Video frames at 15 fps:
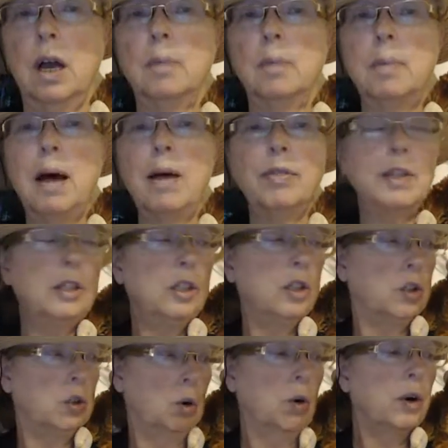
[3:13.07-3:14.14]
about this
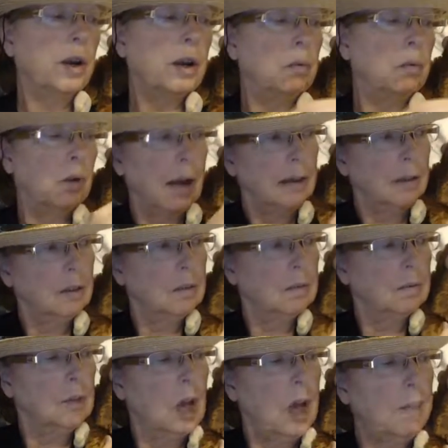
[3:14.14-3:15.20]
story, right,
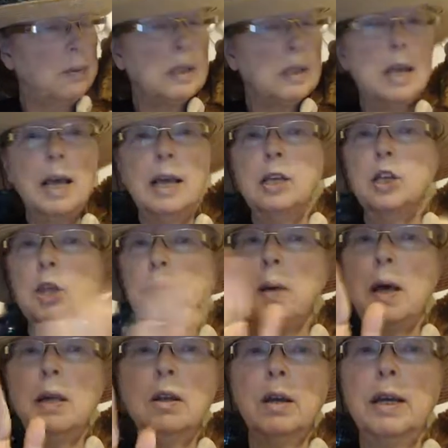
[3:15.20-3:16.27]
Tops? Just
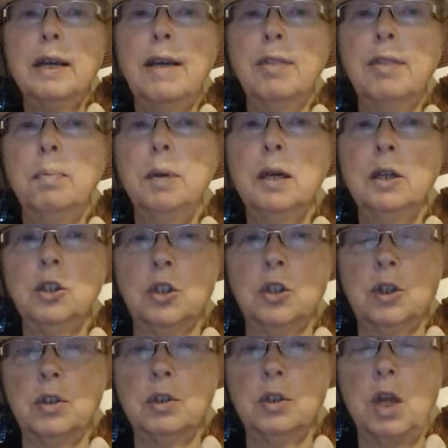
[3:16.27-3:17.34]
by looking at the
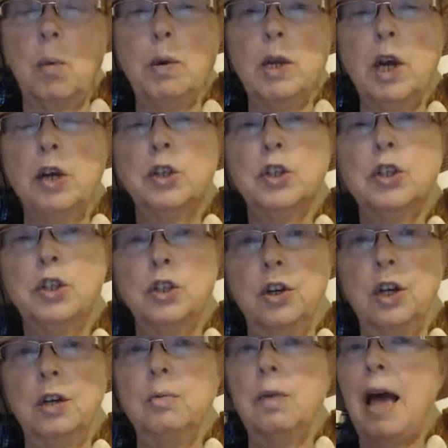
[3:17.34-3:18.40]
pictures. And we
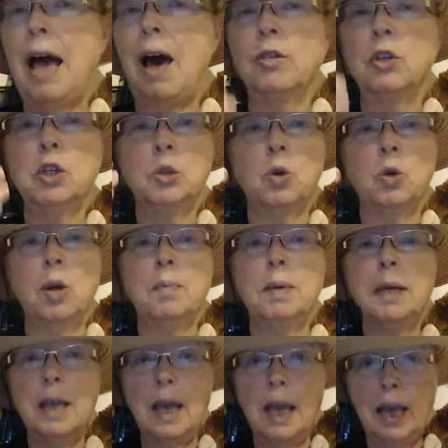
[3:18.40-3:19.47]
understood how the story
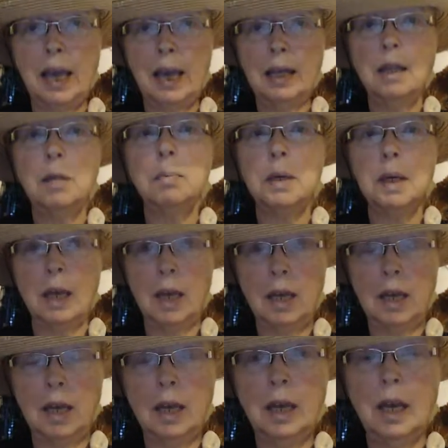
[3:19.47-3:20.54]
began,
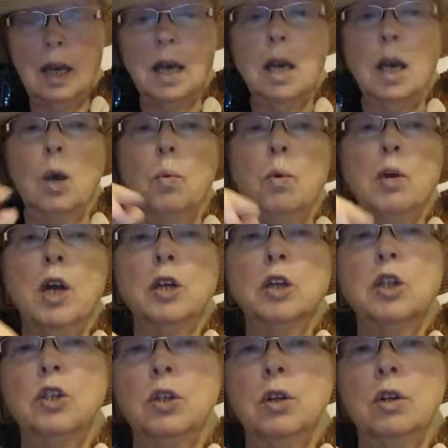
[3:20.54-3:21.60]
beginning. We
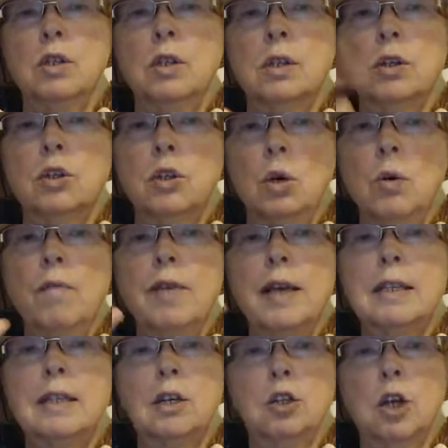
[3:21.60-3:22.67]
understood two
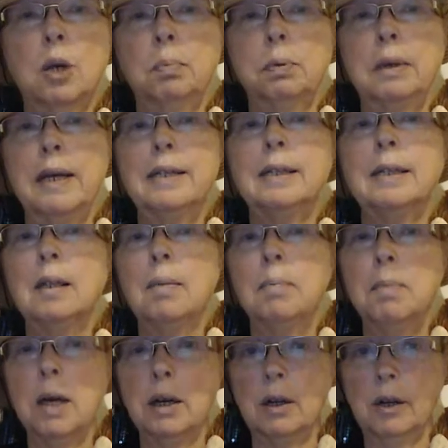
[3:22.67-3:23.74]
events that took place in the
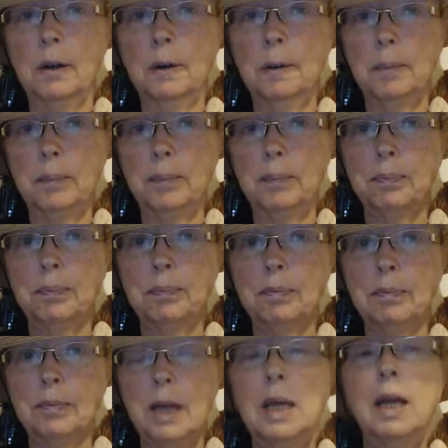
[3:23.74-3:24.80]
middle.
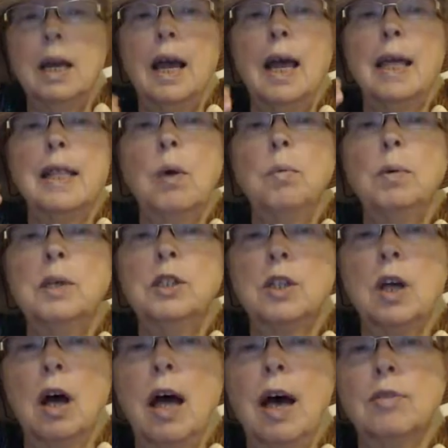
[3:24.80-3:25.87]
And then we
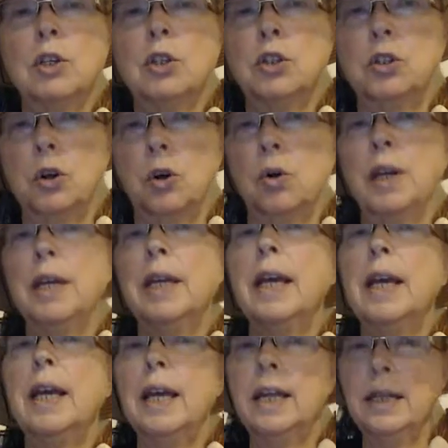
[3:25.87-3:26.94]
saw how the story
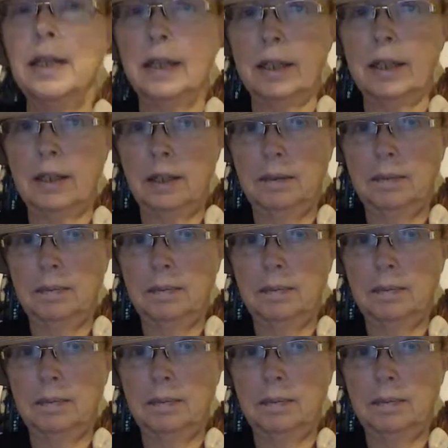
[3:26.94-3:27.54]
ended.